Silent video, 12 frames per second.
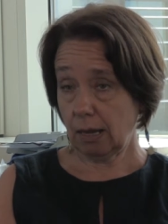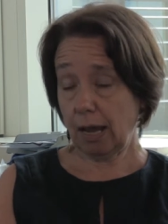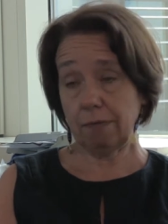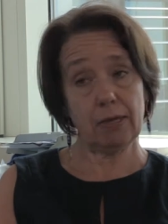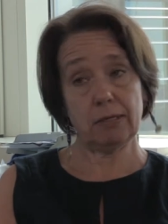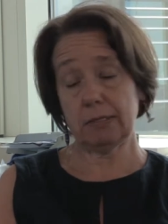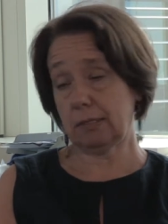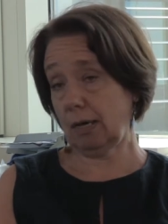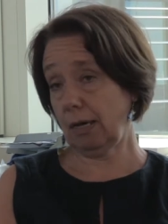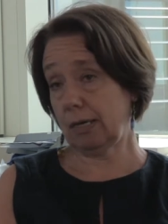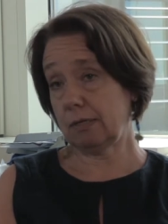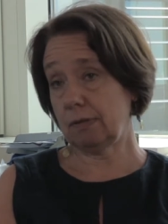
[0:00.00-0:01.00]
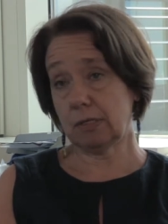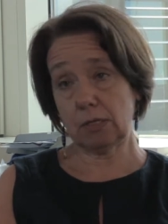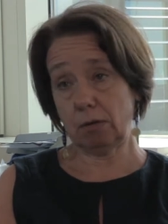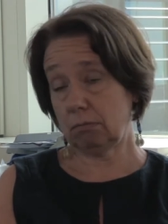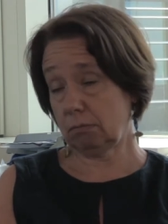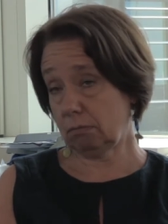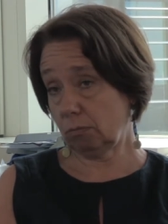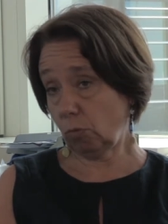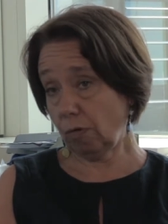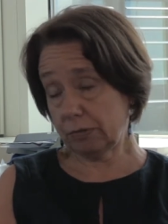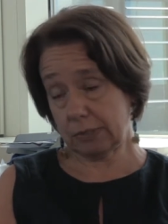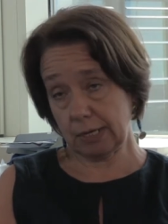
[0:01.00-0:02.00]
and they decide they don't
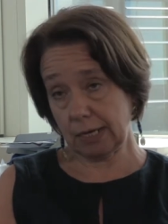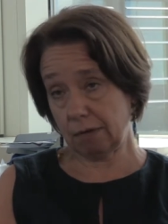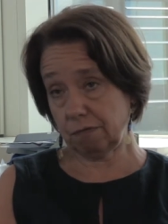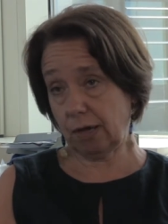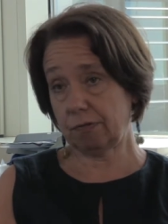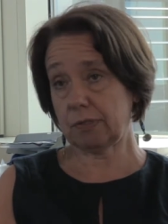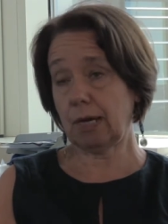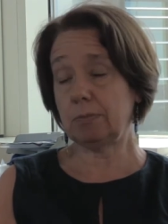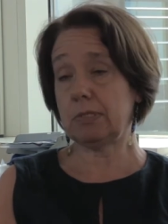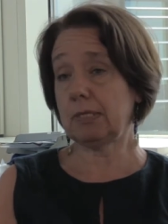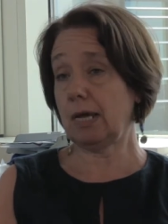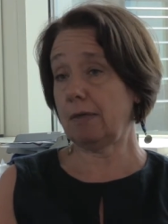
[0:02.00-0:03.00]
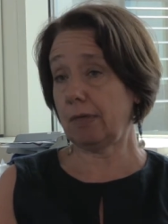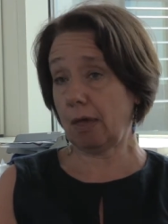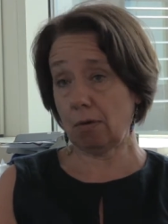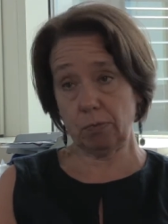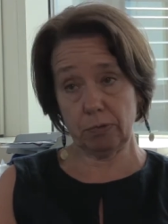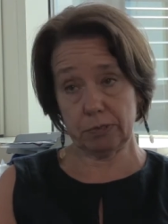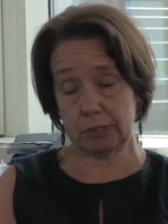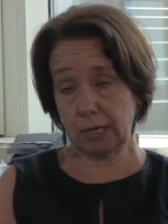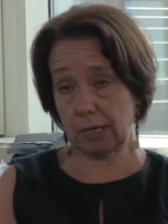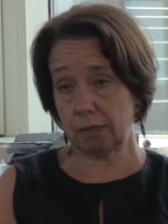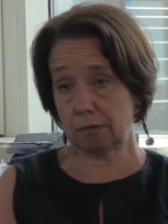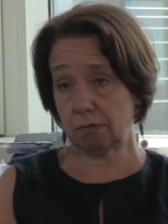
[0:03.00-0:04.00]
want to take it five times a day, they only want to
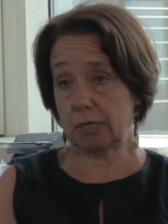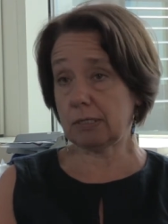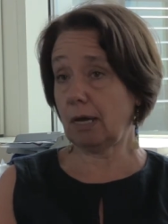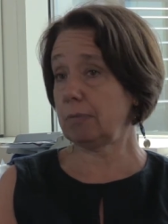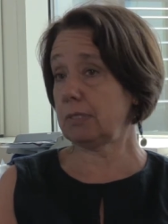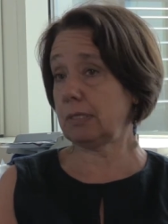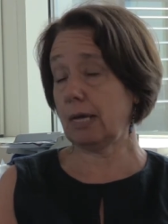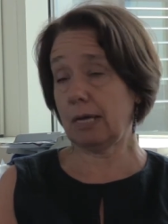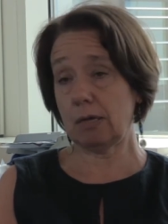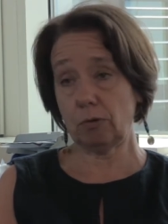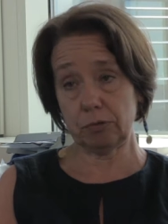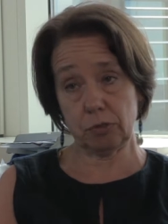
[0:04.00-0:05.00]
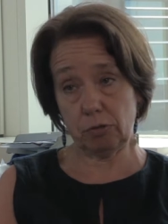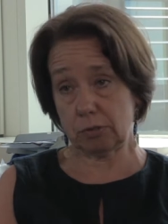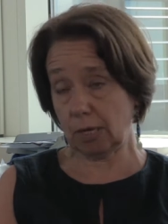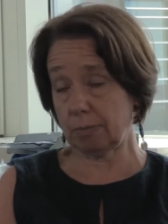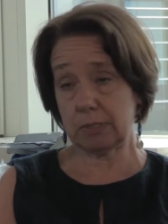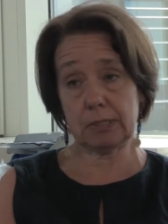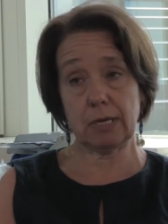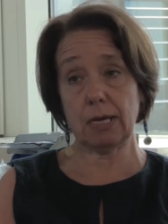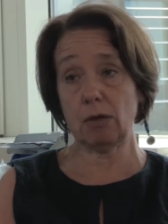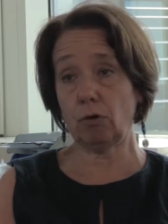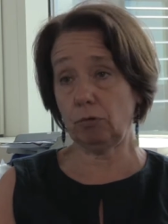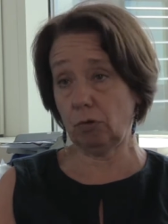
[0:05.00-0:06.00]
take it three times a day or two times a
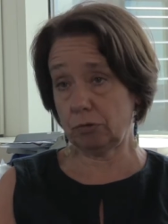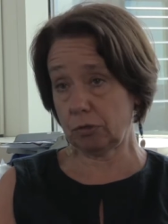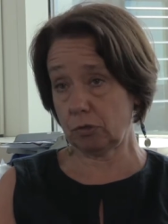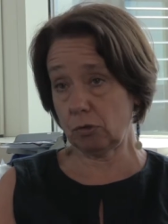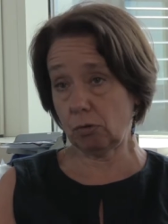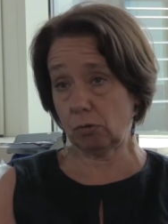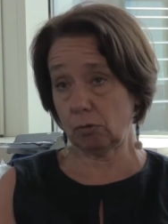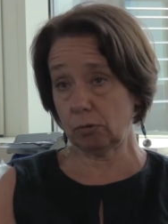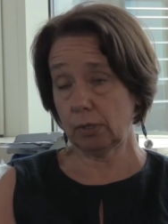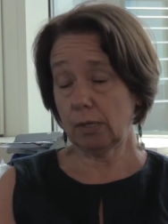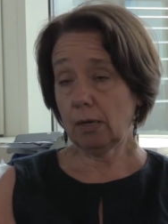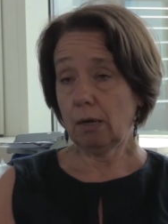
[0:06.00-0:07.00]
day or not at all,